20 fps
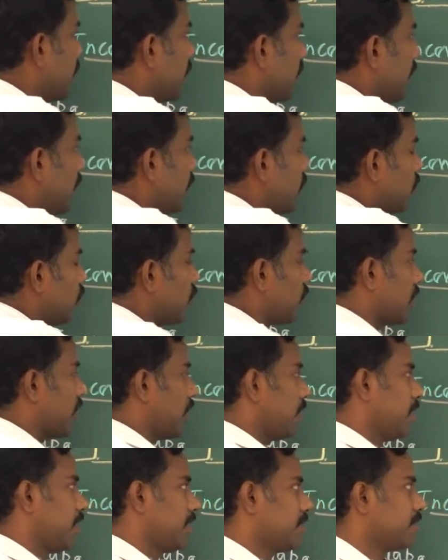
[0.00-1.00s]

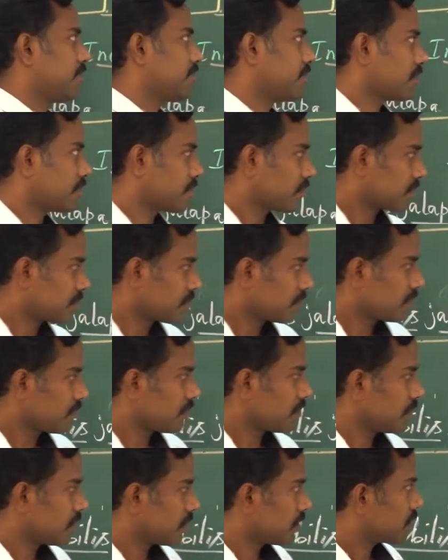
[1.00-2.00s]
dichogamy.
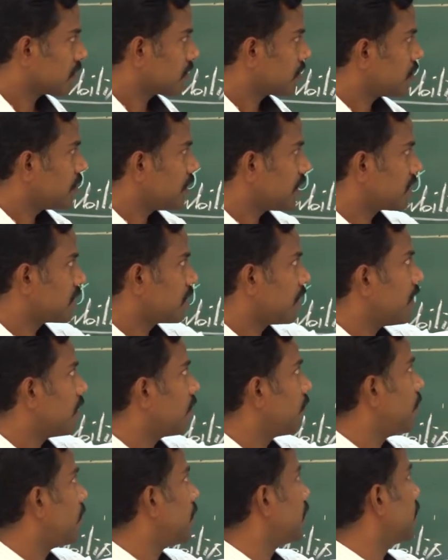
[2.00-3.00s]
So that's
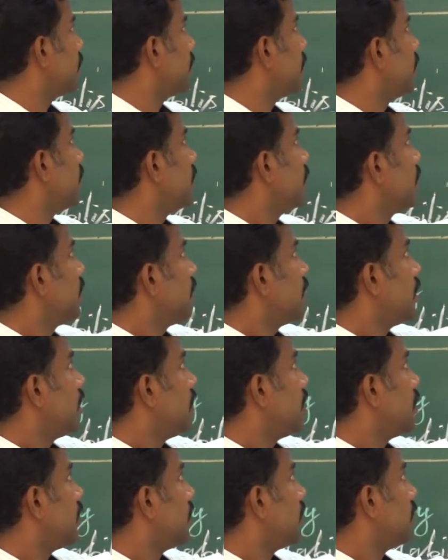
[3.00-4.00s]
all for the
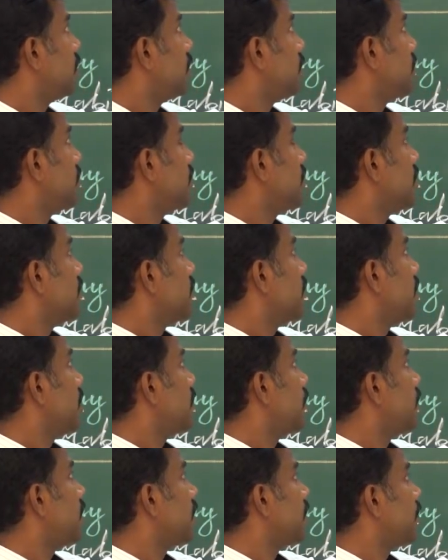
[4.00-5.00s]

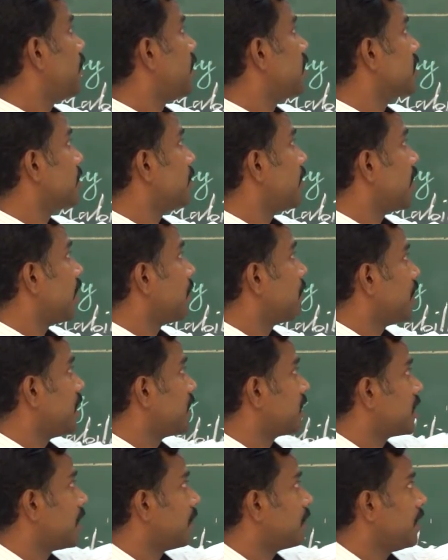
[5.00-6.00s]
for some
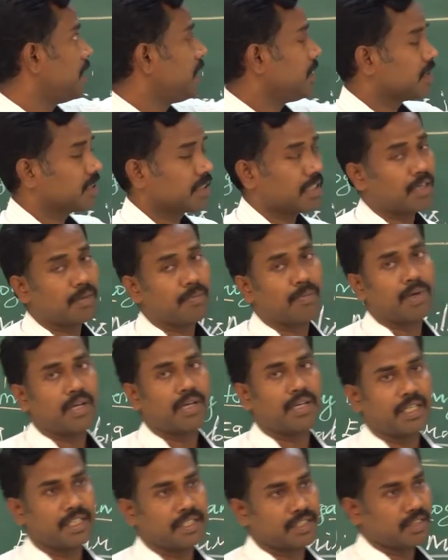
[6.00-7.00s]
adaptation of the cell
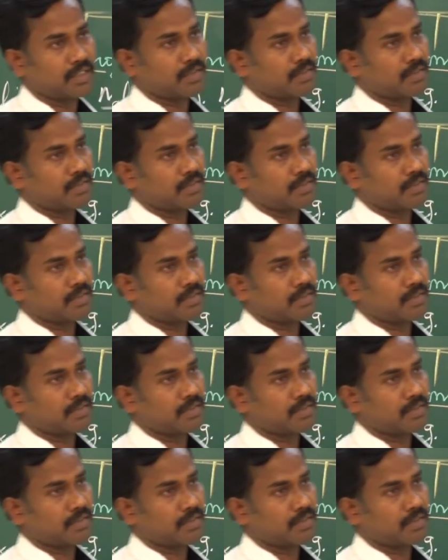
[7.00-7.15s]
pollination.